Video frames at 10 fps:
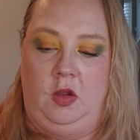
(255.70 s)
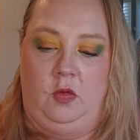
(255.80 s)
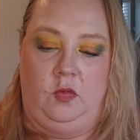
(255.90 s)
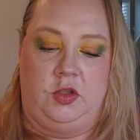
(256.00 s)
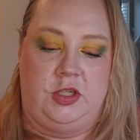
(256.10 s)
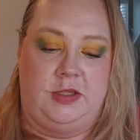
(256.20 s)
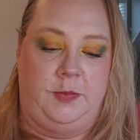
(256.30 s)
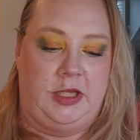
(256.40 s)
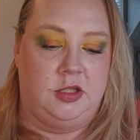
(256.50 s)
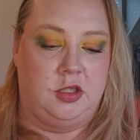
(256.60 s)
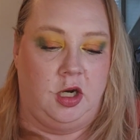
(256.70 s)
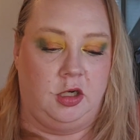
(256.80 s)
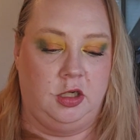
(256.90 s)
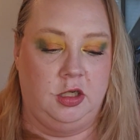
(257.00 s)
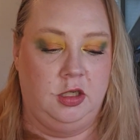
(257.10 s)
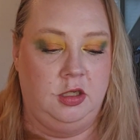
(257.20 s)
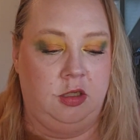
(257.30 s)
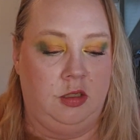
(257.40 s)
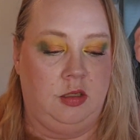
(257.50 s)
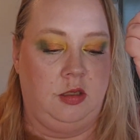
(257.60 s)
which is a bit dark,
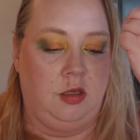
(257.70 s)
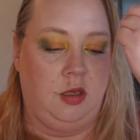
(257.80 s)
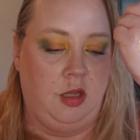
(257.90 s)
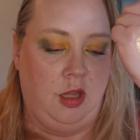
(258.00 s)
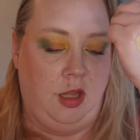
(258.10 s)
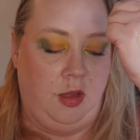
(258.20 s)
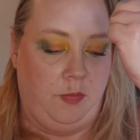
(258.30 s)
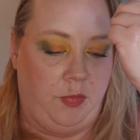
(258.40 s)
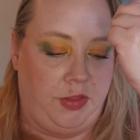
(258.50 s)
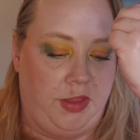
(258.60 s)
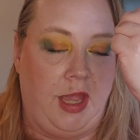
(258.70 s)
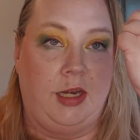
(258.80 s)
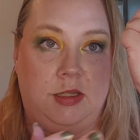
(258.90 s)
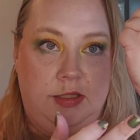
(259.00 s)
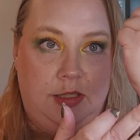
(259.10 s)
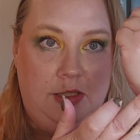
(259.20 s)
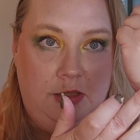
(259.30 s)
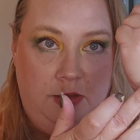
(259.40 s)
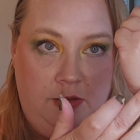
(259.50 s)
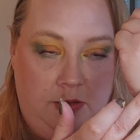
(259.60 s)
but that's
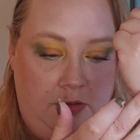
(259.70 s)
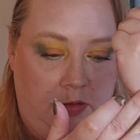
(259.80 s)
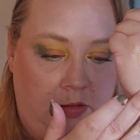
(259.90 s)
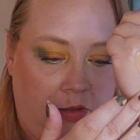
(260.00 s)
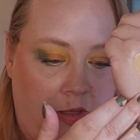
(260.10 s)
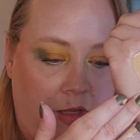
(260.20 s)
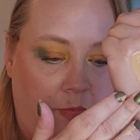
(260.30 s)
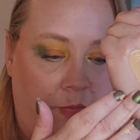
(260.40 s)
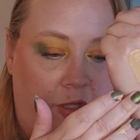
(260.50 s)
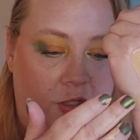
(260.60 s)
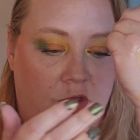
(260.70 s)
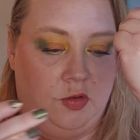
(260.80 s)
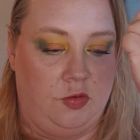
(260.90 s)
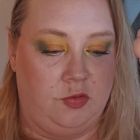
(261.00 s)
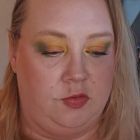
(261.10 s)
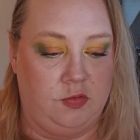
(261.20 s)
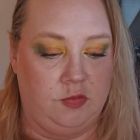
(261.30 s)
been used